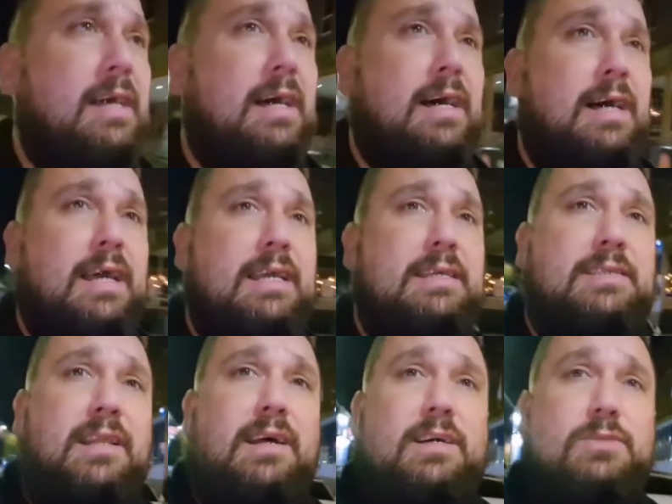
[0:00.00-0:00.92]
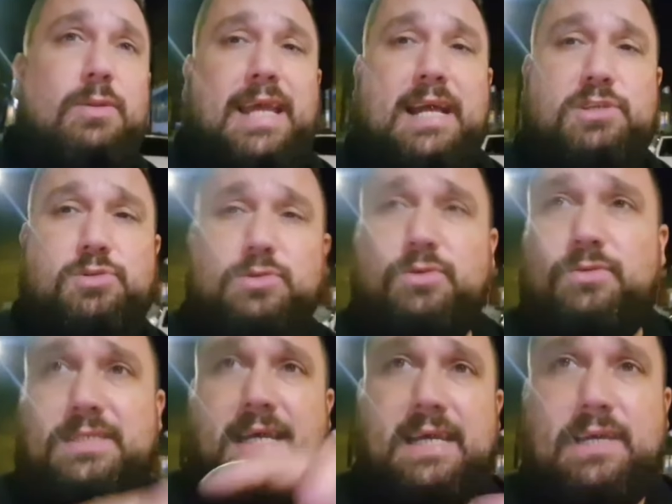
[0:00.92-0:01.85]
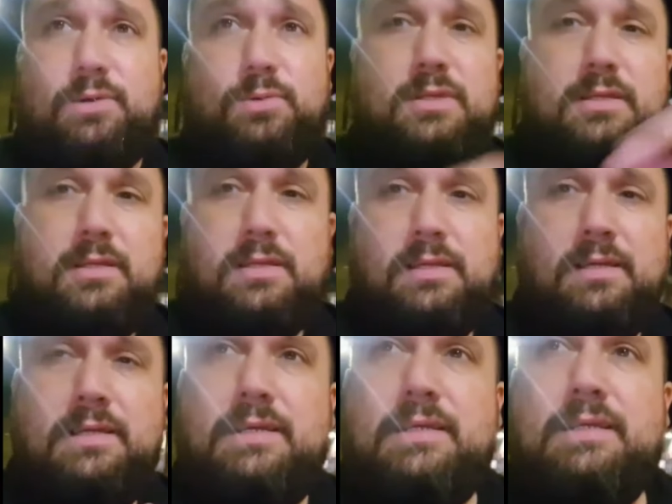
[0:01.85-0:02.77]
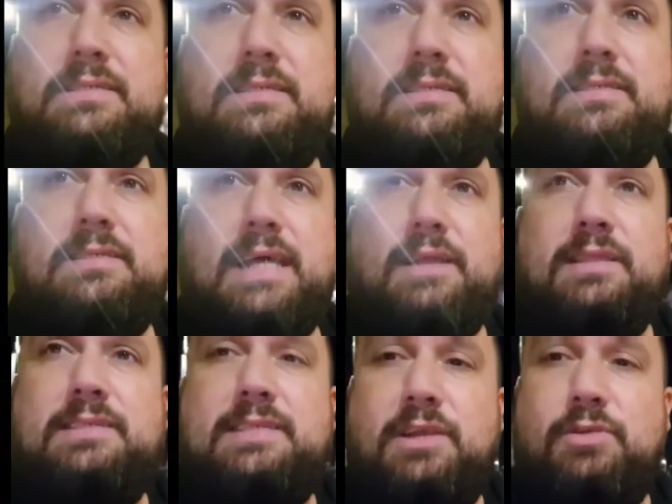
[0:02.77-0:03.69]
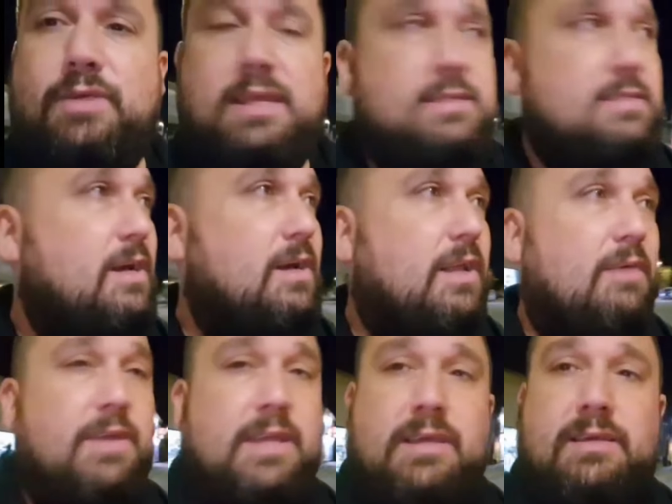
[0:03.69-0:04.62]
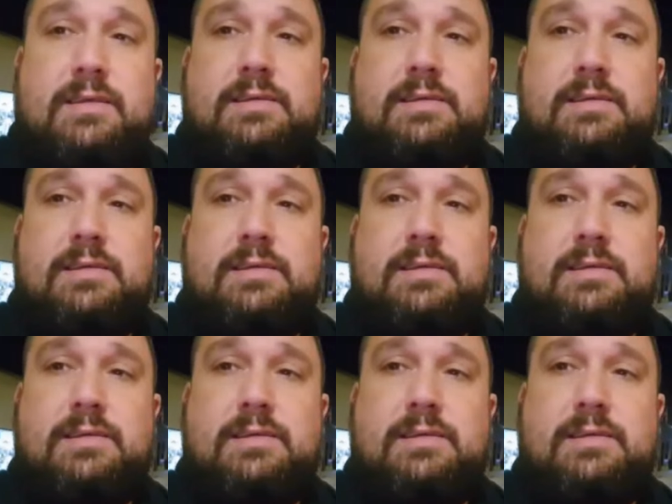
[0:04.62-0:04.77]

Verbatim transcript: uh, is the last one of the actual sort of town centre circle, I think.